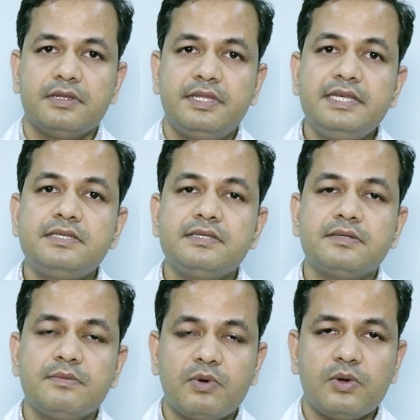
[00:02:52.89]

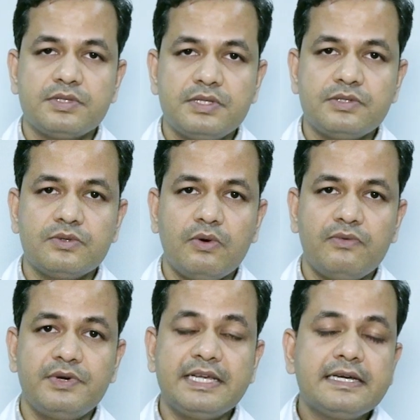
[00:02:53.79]
This process
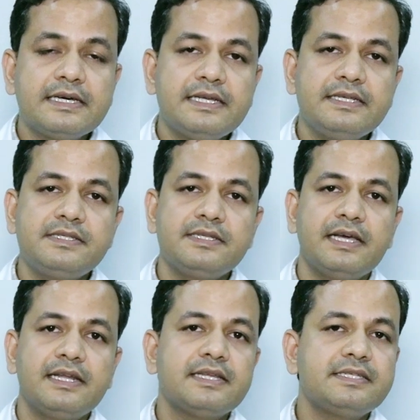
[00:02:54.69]
of decreased
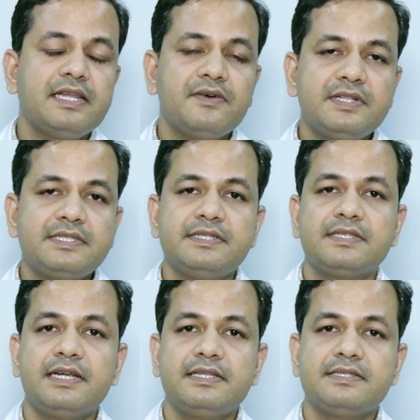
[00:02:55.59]
energy levels
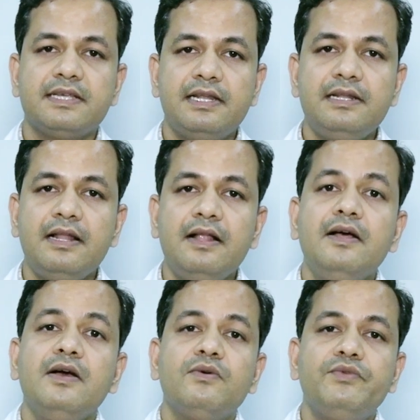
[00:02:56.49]
inside the cell
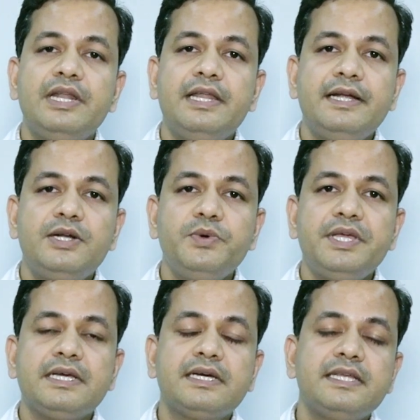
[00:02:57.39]
will lead to
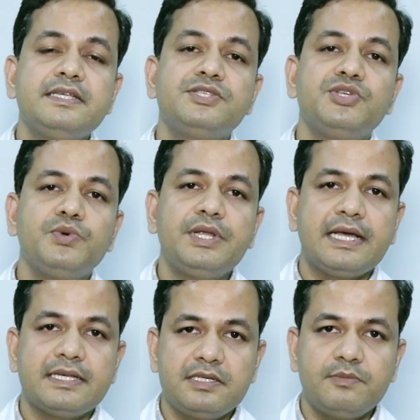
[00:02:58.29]
increased uric
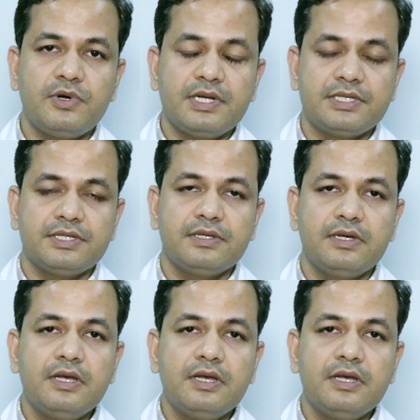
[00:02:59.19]
acid production.